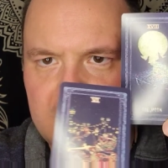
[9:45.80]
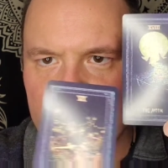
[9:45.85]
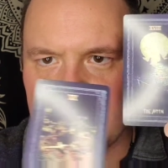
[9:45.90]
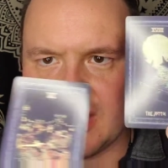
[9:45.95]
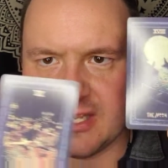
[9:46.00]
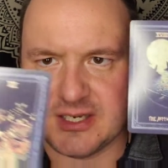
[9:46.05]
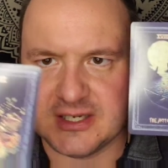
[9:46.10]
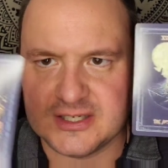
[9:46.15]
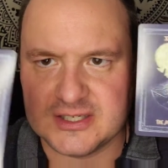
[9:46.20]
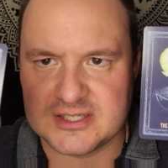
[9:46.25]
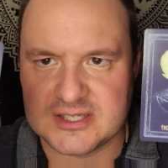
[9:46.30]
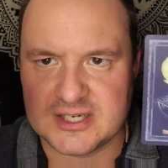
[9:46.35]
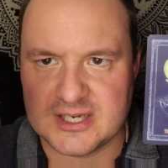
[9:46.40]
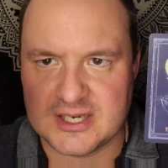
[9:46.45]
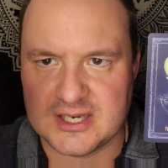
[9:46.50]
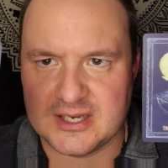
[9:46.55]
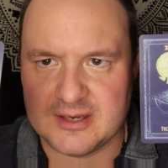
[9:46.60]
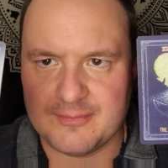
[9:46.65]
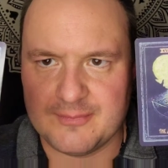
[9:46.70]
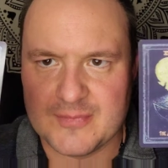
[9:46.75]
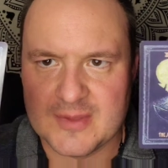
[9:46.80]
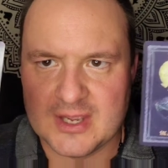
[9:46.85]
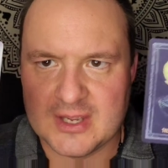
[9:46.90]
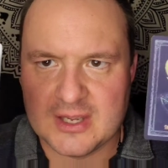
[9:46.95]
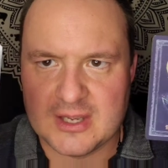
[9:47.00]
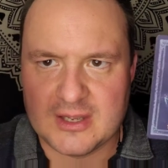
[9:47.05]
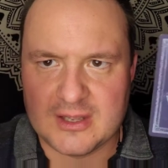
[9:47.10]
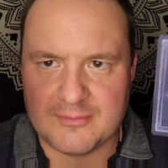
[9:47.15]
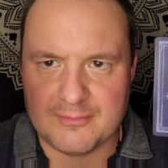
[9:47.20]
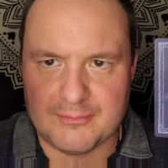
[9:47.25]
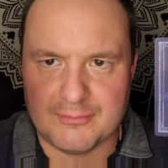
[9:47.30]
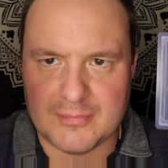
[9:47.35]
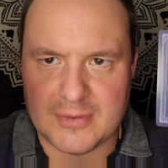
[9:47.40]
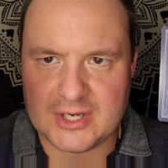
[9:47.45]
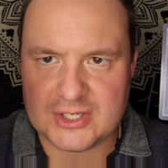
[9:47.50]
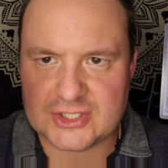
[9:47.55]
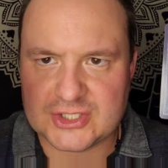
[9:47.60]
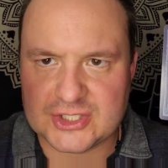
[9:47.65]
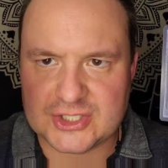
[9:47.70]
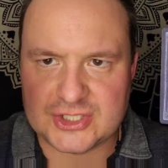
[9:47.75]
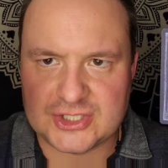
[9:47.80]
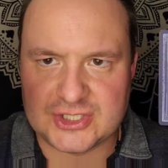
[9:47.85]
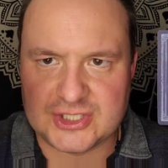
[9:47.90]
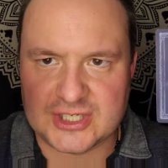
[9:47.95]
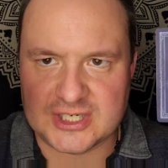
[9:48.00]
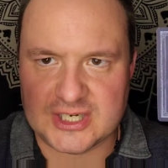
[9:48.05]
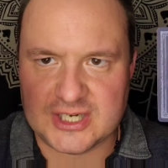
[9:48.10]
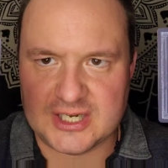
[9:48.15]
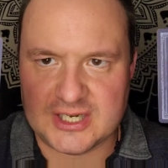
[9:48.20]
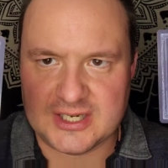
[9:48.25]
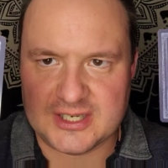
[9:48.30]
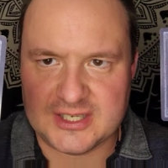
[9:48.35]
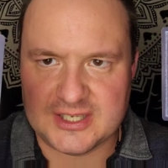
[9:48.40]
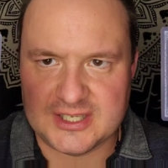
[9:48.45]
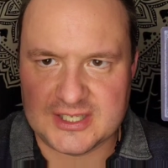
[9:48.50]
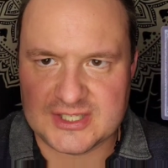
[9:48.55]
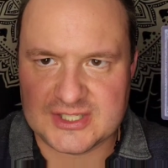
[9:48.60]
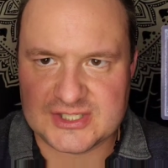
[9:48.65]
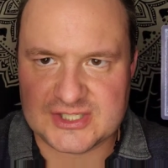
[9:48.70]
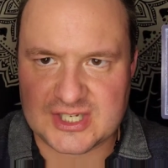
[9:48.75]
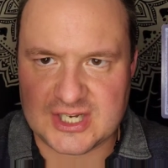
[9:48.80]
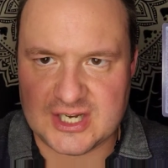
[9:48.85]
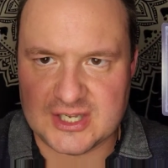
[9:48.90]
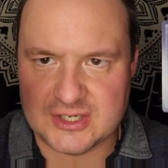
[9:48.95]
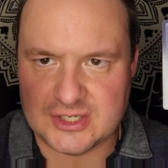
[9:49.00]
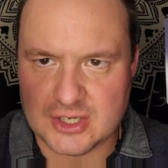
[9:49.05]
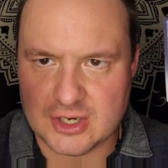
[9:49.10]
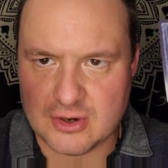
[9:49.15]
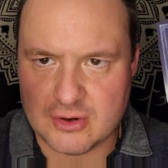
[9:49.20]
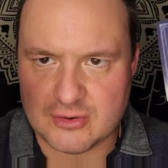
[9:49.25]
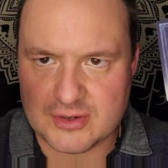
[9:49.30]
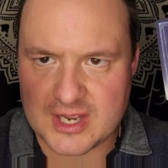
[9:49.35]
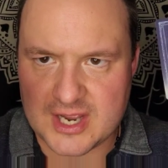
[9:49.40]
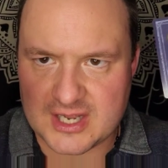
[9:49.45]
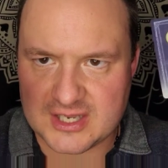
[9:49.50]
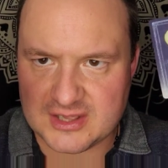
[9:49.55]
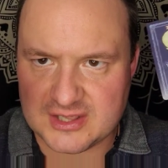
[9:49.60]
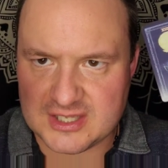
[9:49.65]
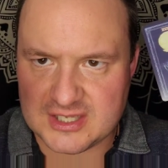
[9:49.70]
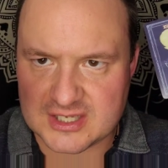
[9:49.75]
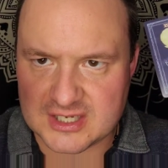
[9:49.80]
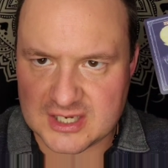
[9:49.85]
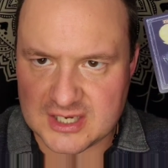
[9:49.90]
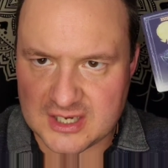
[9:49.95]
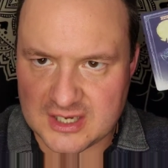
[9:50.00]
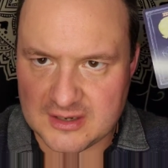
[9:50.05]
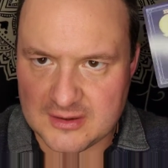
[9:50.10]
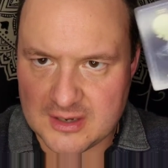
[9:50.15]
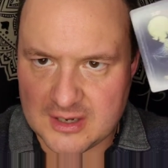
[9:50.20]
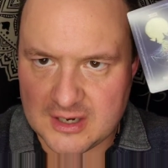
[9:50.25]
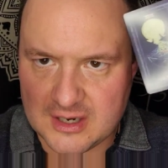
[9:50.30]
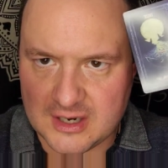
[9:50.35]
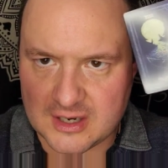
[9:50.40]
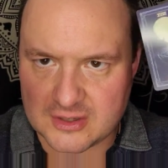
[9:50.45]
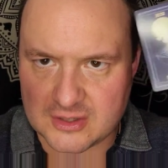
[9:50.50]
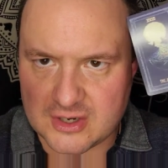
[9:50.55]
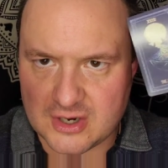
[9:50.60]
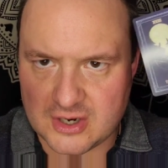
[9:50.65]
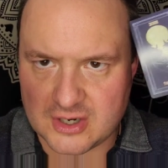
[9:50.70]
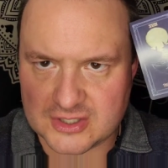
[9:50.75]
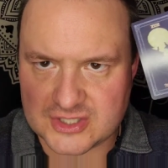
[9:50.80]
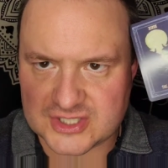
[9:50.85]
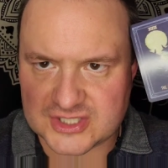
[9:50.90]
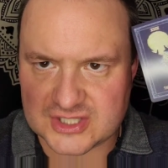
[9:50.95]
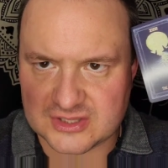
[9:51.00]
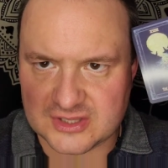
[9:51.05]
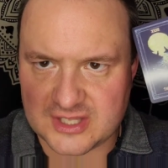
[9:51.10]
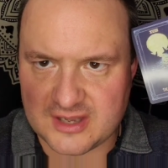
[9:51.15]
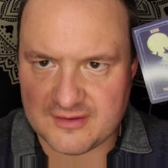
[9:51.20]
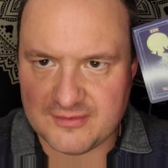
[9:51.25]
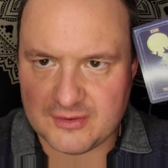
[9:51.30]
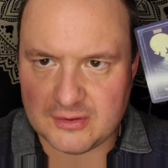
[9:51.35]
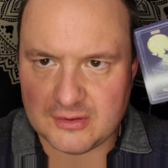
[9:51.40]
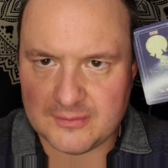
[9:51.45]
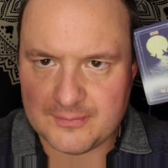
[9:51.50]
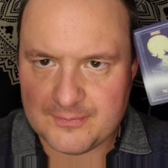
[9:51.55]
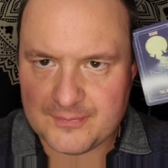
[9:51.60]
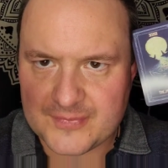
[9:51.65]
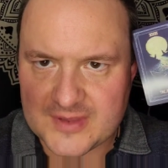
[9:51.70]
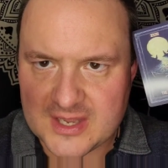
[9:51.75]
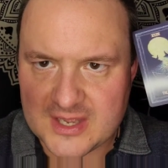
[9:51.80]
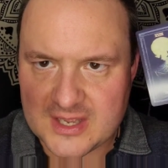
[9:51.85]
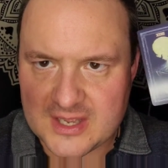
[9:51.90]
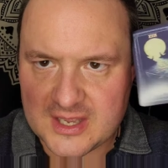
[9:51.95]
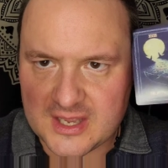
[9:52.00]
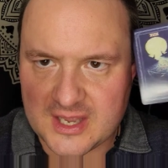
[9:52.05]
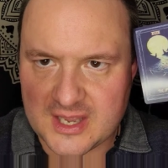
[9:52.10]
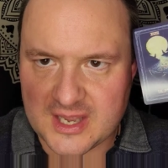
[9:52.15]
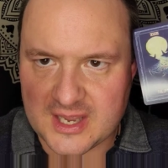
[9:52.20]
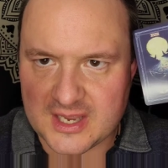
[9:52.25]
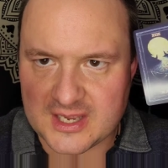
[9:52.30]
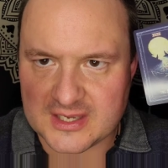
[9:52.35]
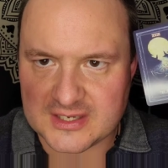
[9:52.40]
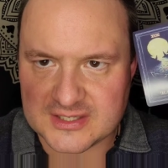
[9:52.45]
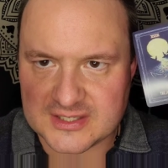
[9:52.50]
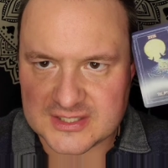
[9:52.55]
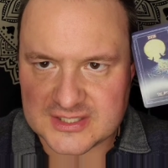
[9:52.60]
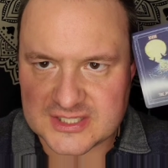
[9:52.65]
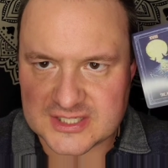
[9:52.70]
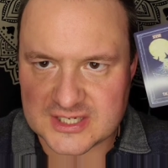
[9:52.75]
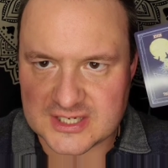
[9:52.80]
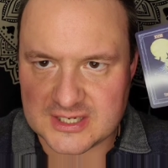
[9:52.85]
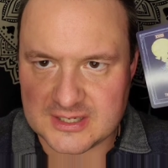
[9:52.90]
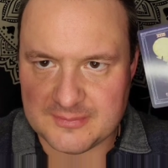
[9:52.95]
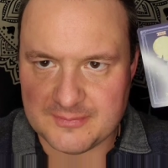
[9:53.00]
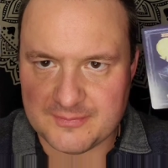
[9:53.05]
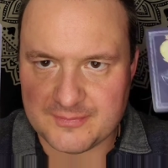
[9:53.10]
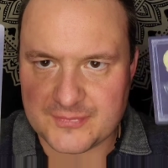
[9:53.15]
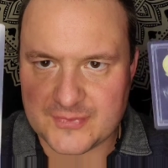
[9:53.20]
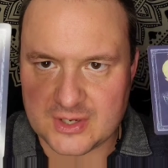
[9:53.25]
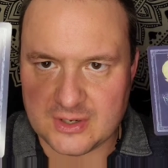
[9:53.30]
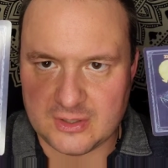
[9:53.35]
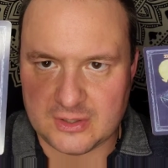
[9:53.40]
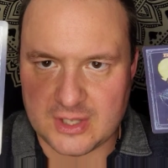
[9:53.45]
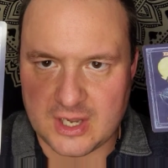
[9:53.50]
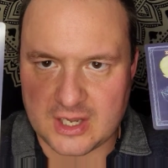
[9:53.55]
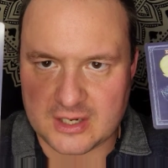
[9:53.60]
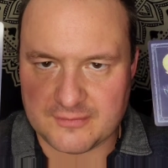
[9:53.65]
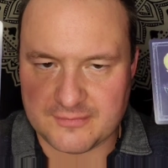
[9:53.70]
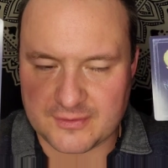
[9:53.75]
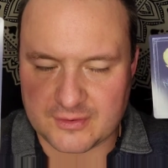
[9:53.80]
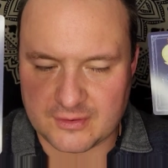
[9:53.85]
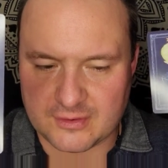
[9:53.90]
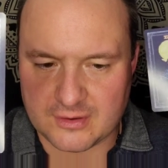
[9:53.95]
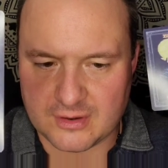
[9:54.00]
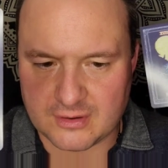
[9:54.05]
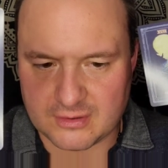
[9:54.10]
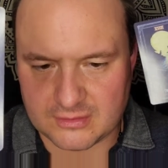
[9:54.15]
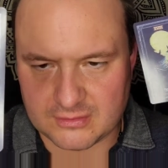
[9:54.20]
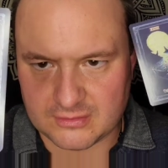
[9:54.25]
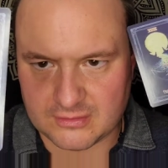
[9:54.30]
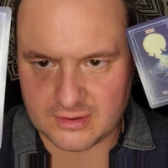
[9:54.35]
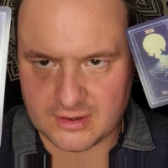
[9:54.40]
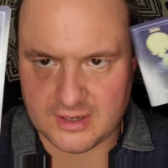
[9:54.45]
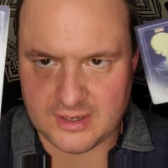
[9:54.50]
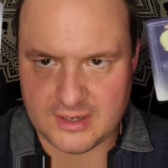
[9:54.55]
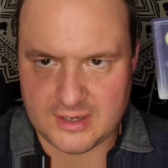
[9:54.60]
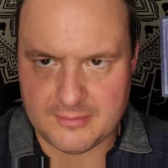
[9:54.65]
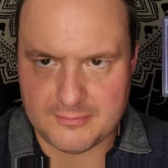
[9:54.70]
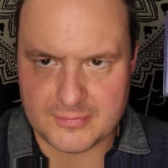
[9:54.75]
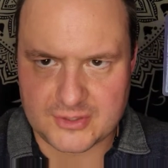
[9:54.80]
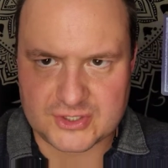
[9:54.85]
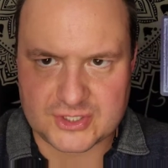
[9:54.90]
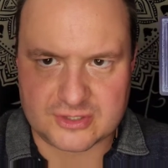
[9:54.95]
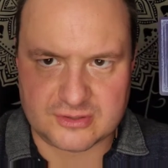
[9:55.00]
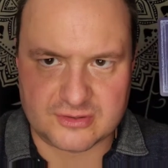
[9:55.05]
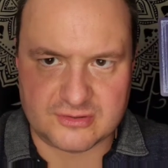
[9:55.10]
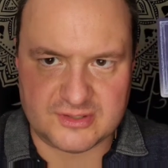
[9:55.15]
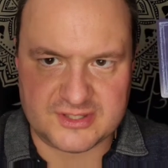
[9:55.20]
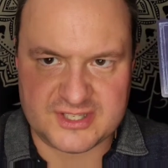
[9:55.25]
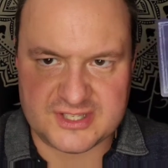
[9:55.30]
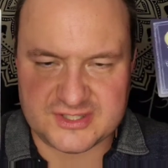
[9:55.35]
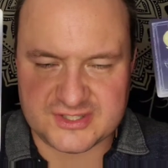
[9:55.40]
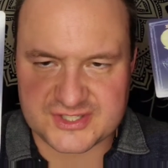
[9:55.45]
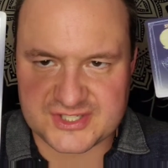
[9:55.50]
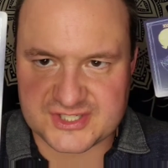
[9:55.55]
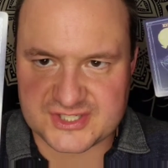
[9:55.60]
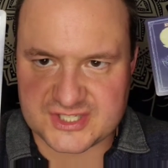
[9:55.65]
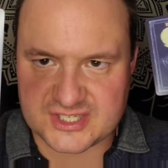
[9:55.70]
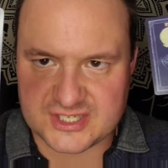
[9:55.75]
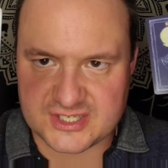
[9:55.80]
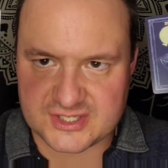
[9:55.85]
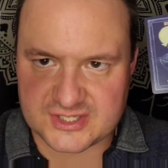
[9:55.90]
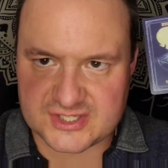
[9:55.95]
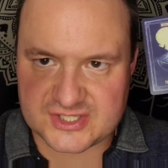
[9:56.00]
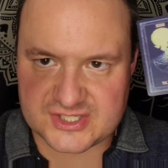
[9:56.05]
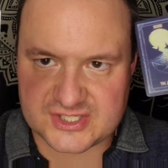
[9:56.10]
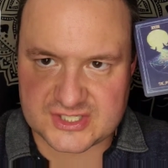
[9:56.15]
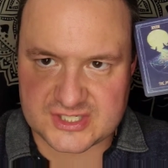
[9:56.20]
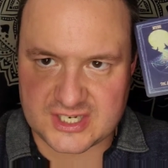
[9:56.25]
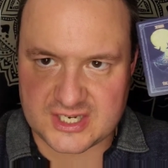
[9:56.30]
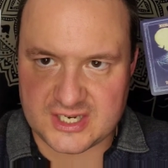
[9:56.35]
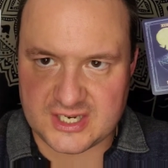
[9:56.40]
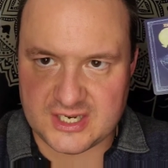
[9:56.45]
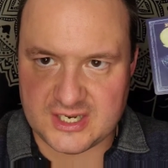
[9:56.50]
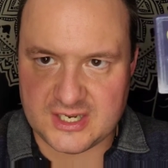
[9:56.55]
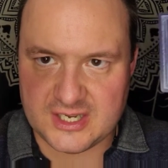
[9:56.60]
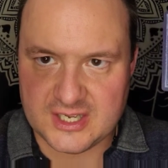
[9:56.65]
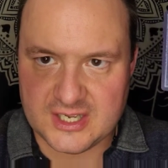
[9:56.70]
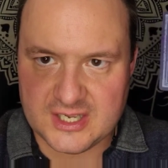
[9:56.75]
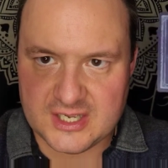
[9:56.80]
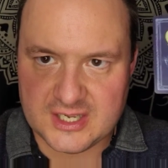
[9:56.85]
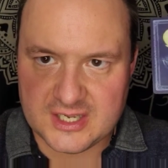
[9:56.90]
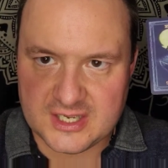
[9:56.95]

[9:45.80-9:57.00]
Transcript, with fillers: and uh, much uh, is unknown at the uh, unconscious level, and um, a lot of our, our uh, maternal instincts, uh,